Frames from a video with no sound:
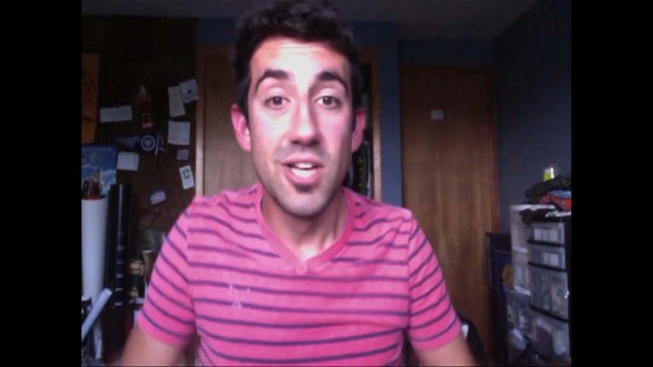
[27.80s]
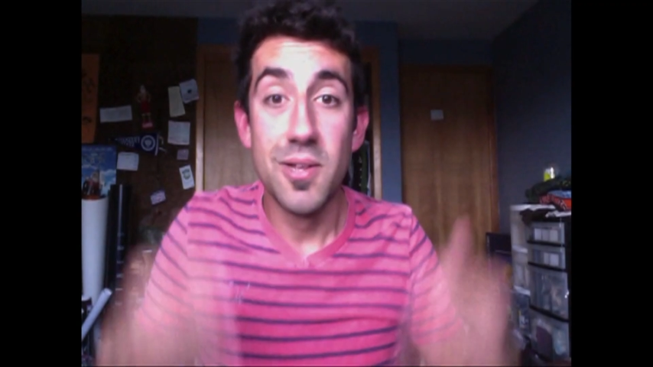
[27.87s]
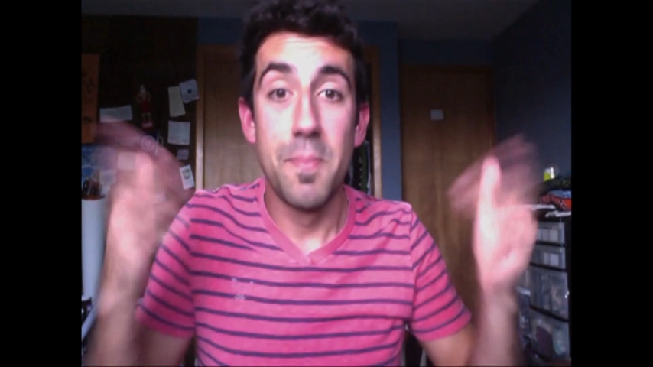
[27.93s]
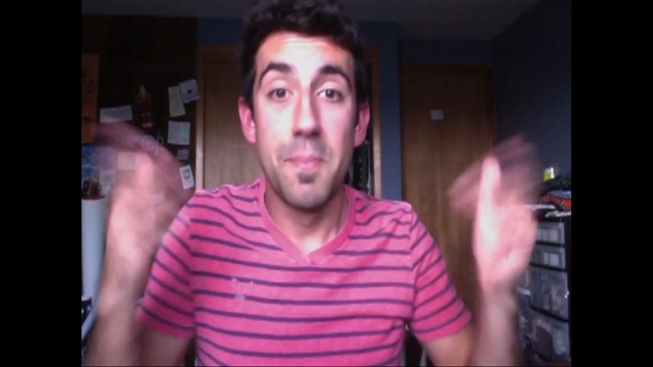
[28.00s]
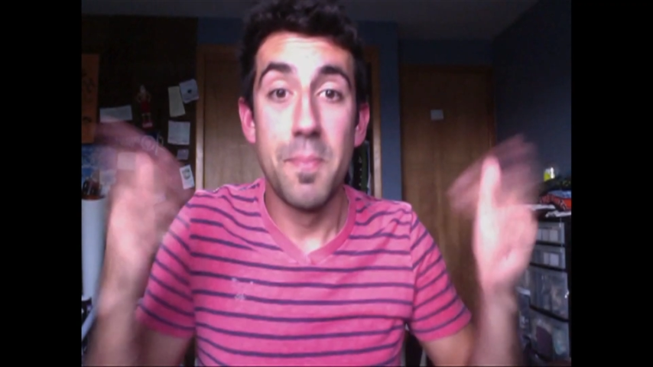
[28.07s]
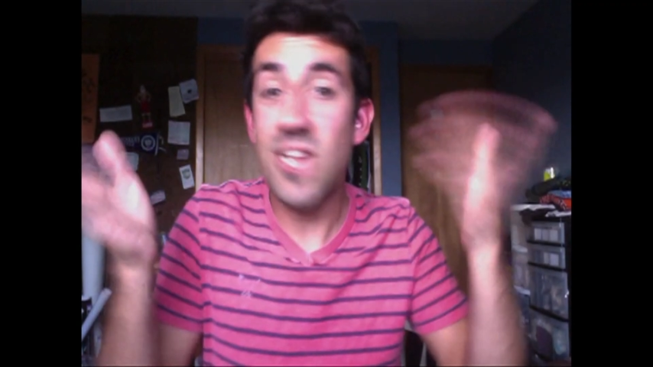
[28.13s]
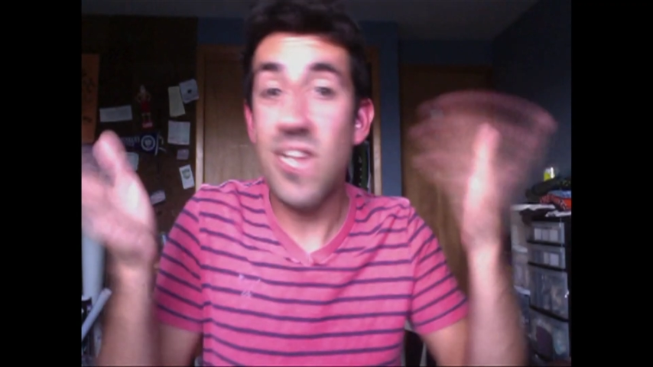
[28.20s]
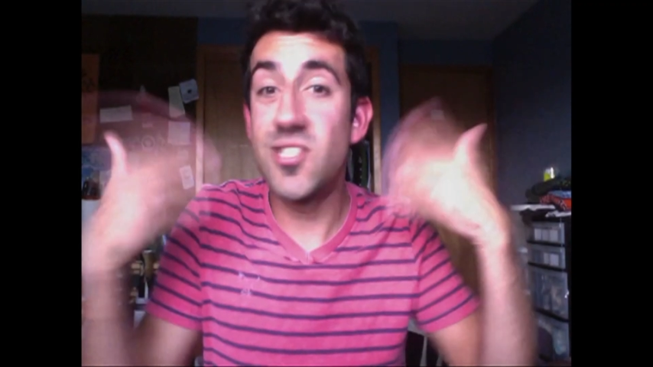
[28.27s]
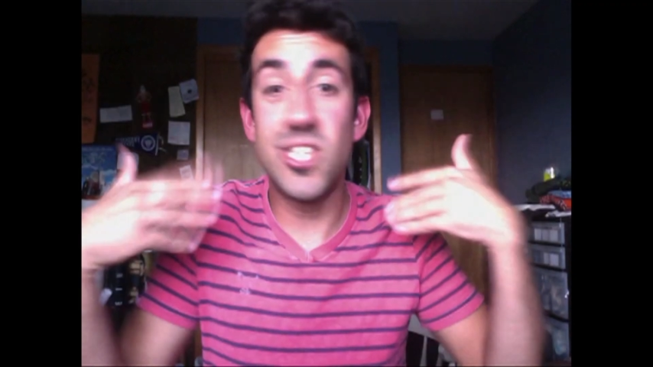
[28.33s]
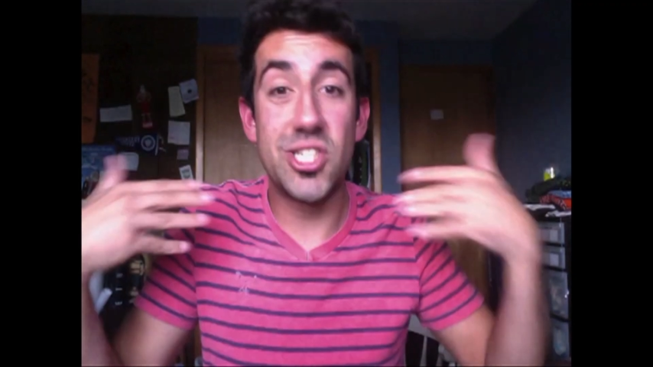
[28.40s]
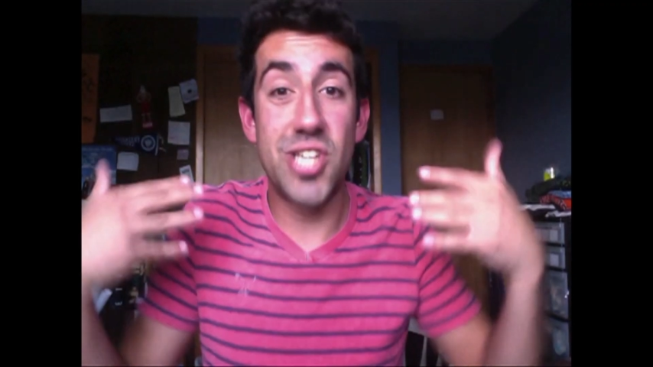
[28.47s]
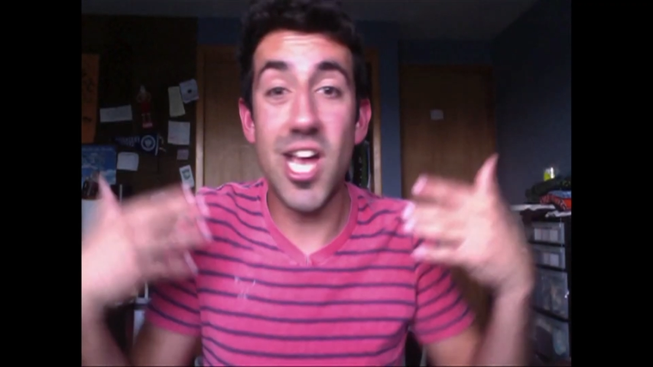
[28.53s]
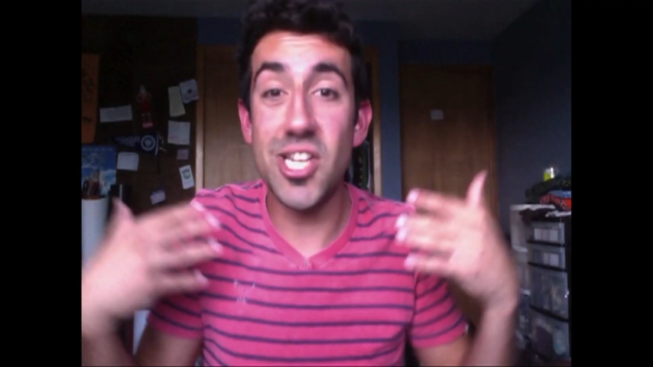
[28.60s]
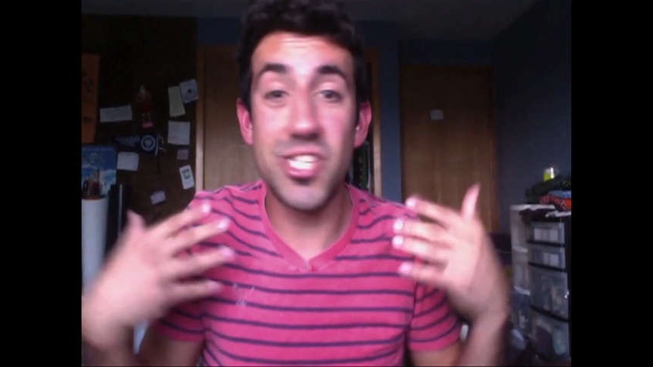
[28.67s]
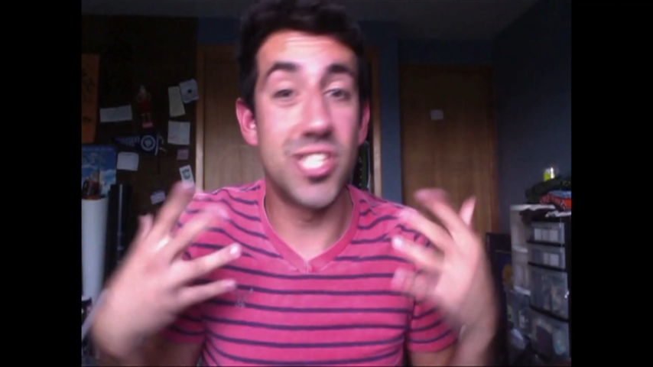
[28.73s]
made
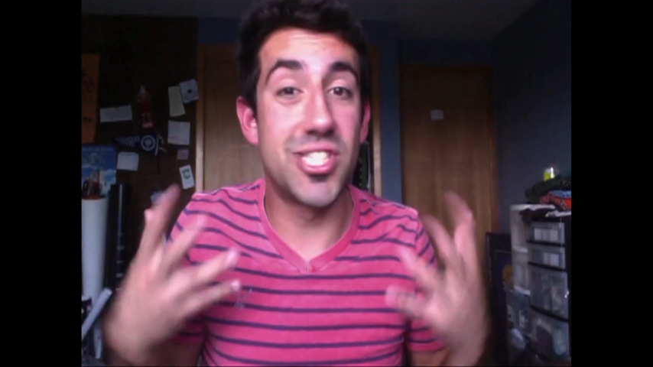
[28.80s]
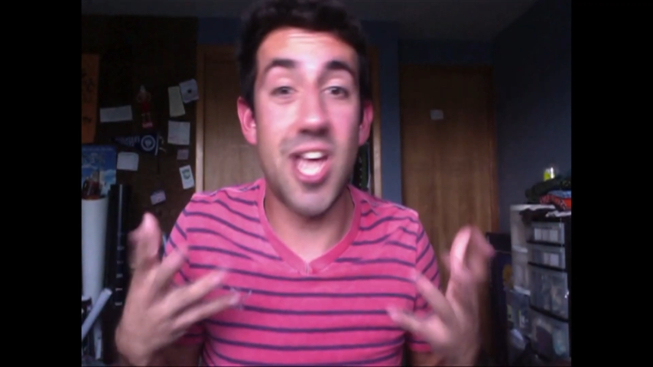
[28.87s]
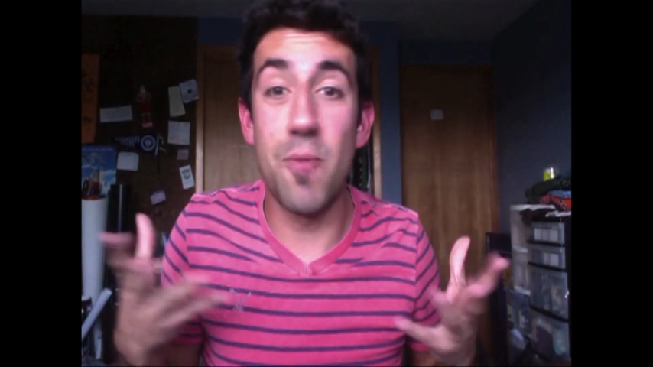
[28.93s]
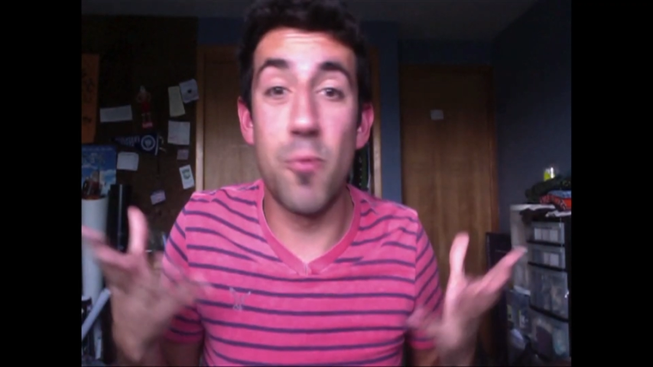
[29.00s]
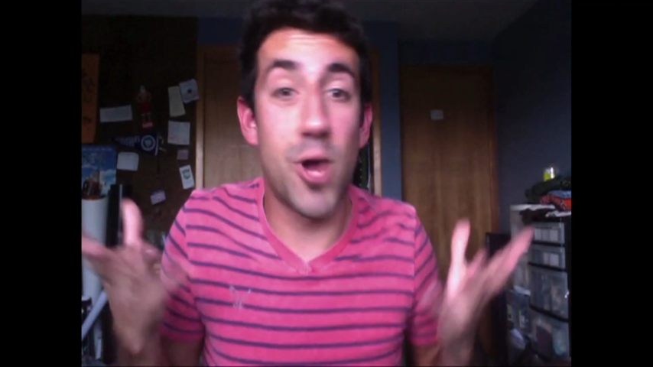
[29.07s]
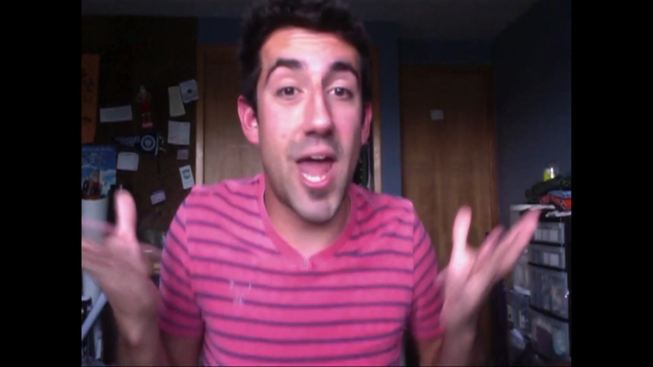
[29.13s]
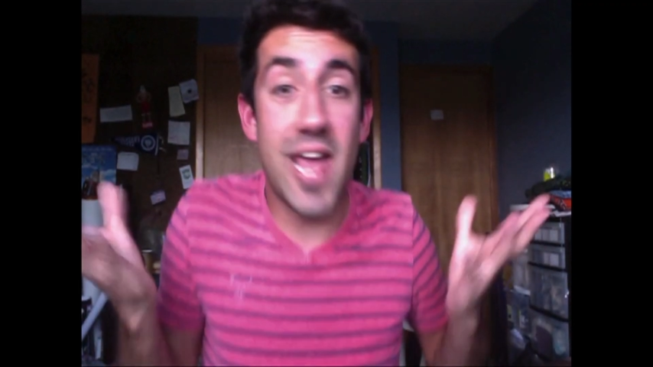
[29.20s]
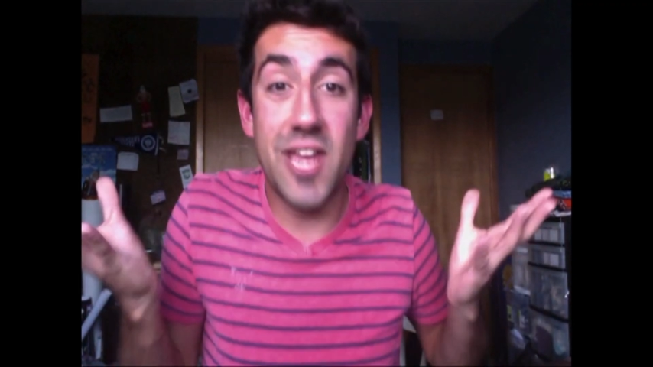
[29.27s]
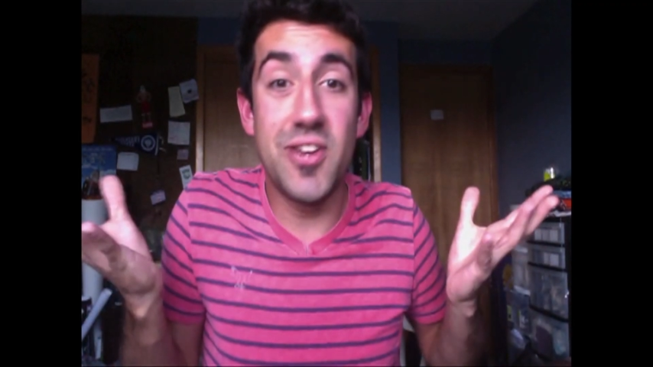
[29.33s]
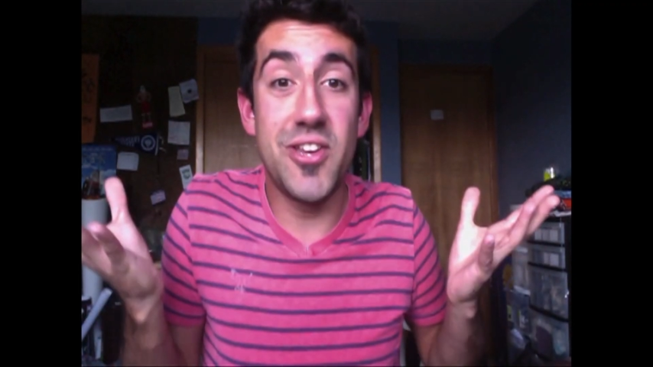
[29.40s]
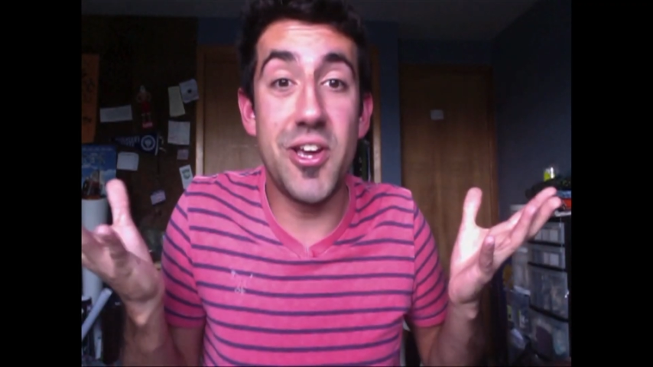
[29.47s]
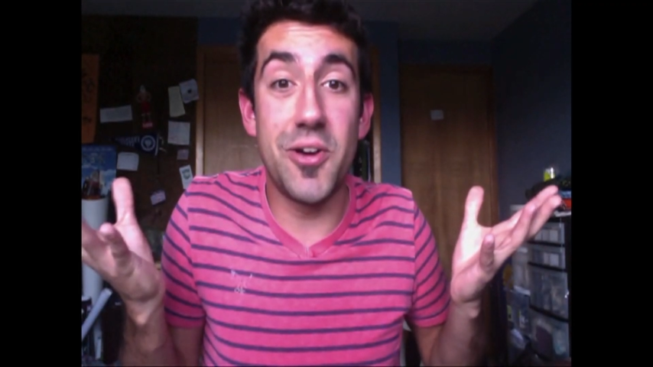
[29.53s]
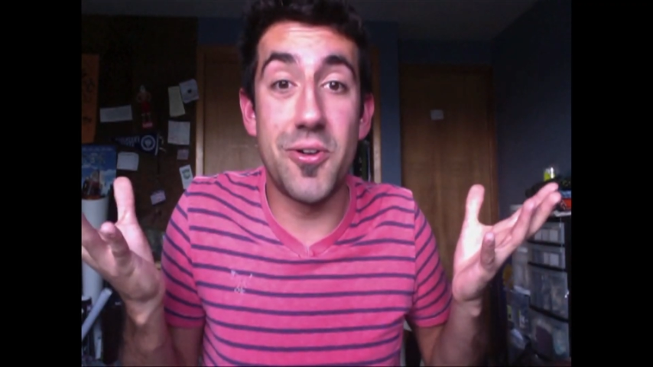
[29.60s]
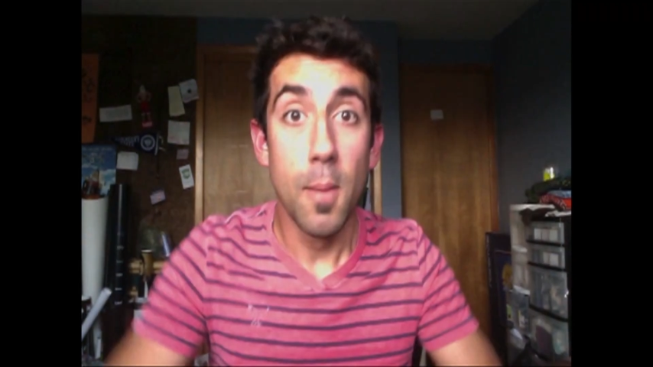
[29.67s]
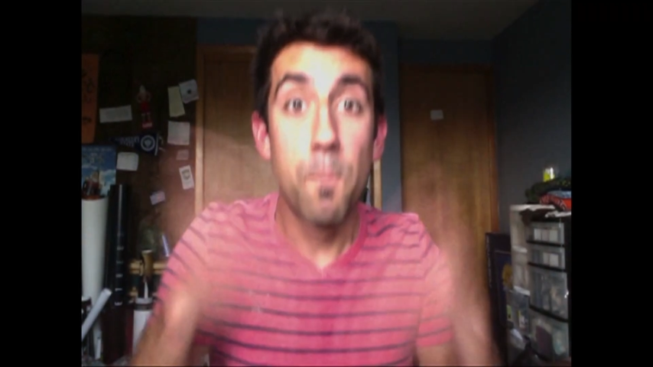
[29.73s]
suggestions on what I can
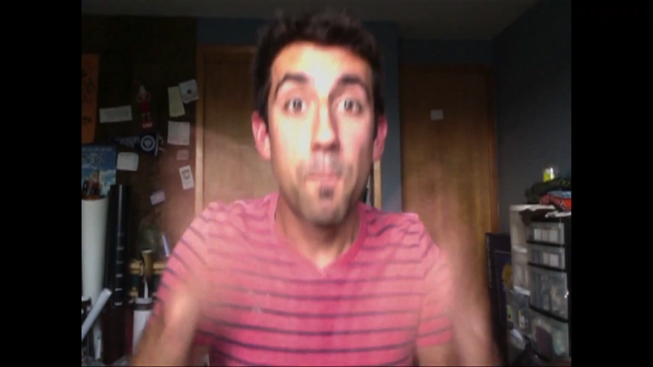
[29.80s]
do?